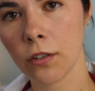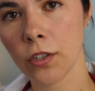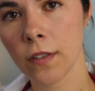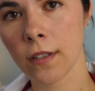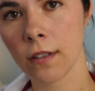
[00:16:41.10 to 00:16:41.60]

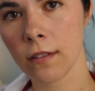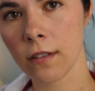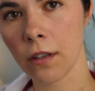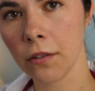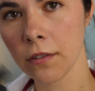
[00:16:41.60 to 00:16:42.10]
each skin
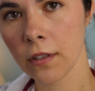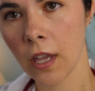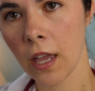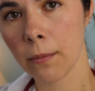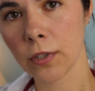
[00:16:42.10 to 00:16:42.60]
cells.
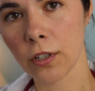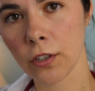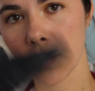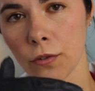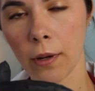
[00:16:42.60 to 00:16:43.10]
I'm just
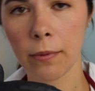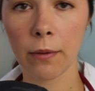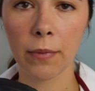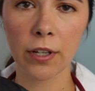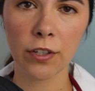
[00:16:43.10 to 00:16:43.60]
going to scrape
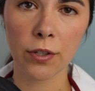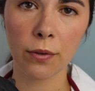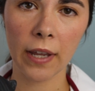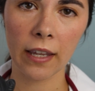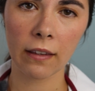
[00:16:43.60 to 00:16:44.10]
them
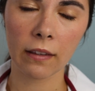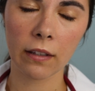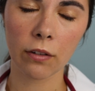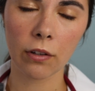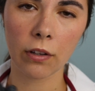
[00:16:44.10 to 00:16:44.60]
into a
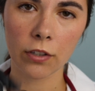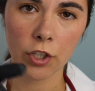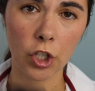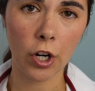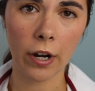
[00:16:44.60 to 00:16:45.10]
little
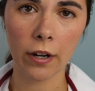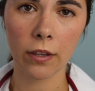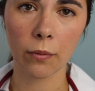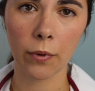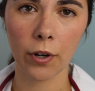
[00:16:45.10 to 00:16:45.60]
jar
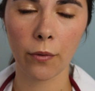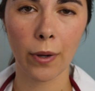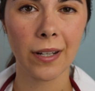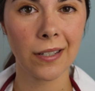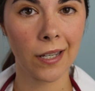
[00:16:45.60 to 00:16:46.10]
and then we're
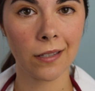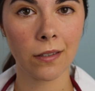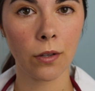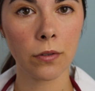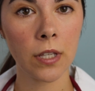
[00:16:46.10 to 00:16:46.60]
going to
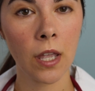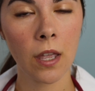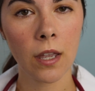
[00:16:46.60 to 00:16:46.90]
test those